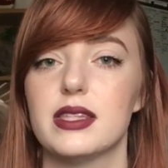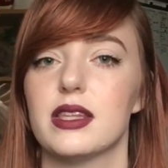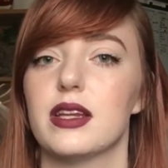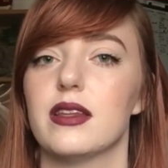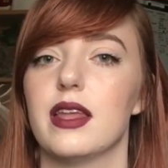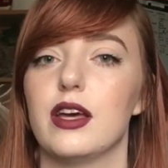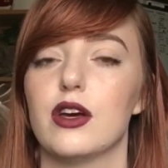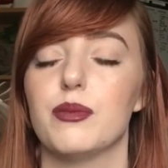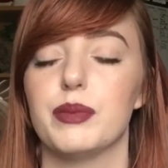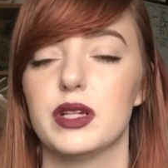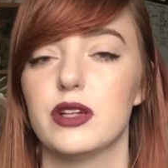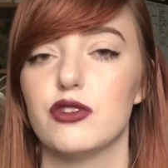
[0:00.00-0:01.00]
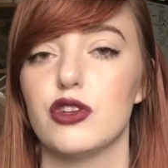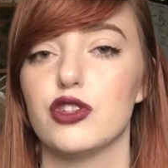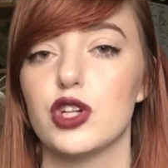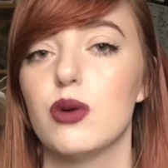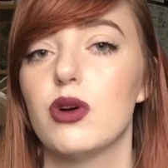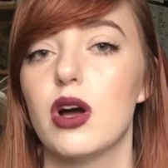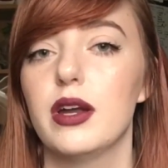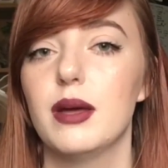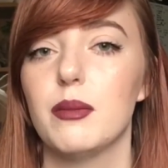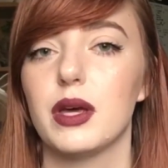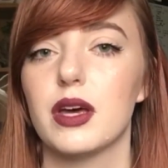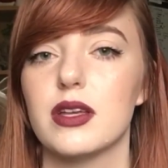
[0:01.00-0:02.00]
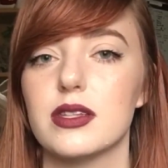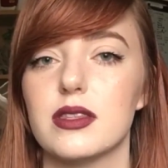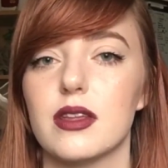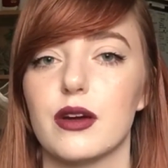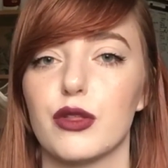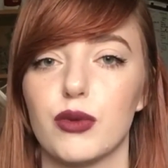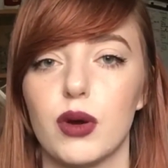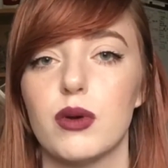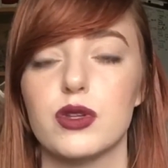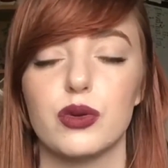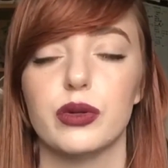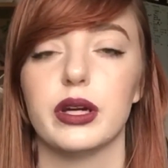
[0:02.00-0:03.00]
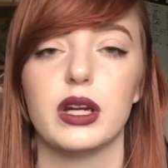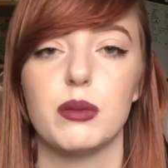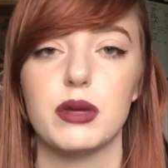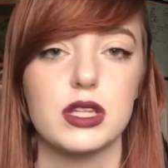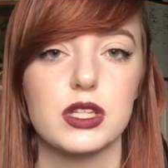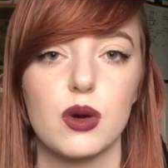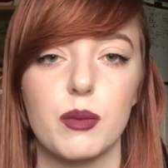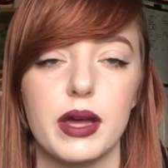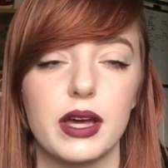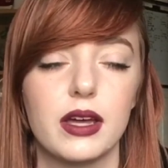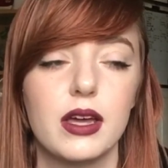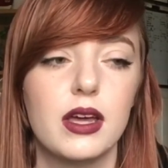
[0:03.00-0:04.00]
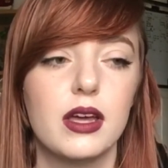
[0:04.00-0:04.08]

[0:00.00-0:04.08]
then they could potentially choke on it because their throat is only going to be so big.